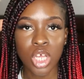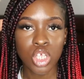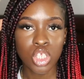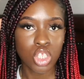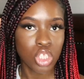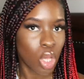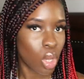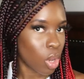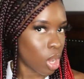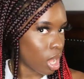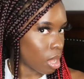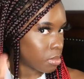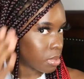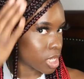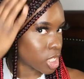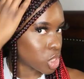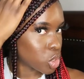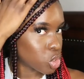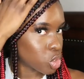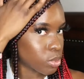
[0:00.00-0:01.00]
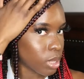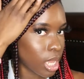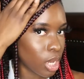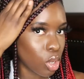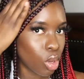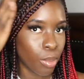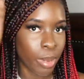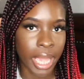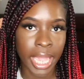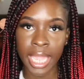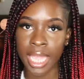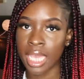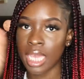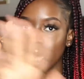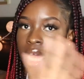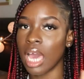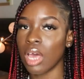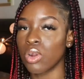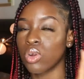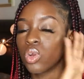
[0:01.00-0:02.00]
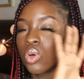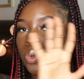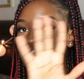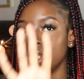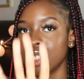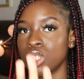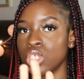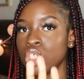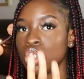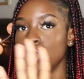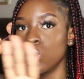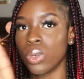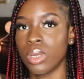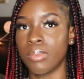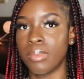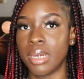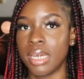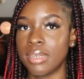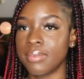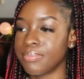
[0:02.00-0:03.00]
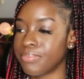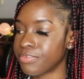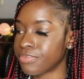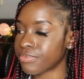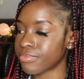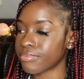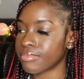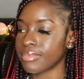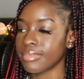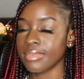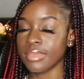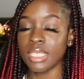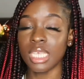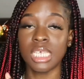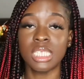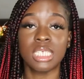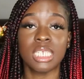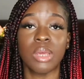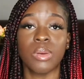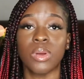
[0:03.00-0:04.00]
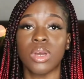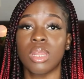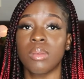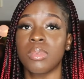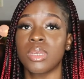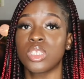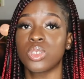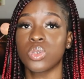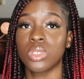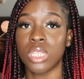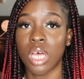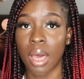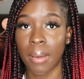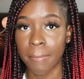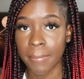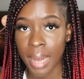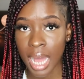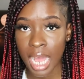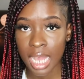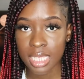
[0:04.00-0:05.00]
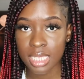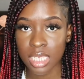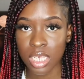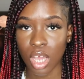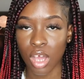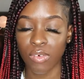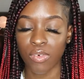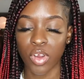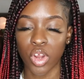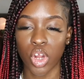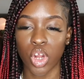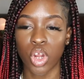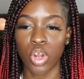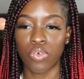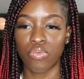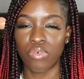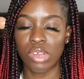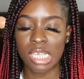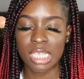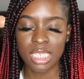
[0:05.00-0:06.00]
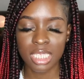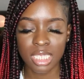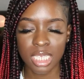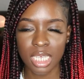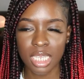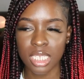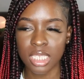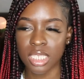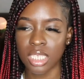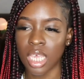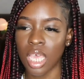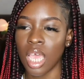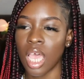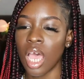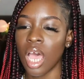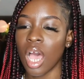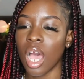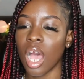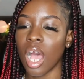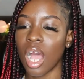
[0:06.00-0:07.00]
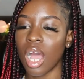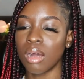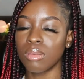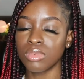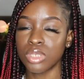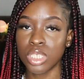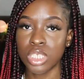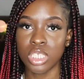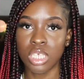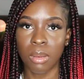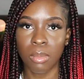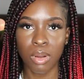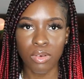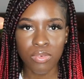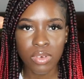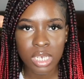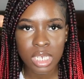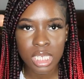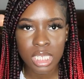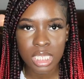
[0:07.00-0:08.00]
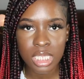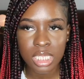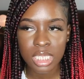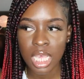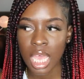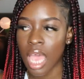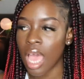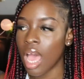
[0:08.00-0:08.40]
So excuse my little bang, I don't know what it's doing, but today we're going to be doing the unboxing of her recent summer release.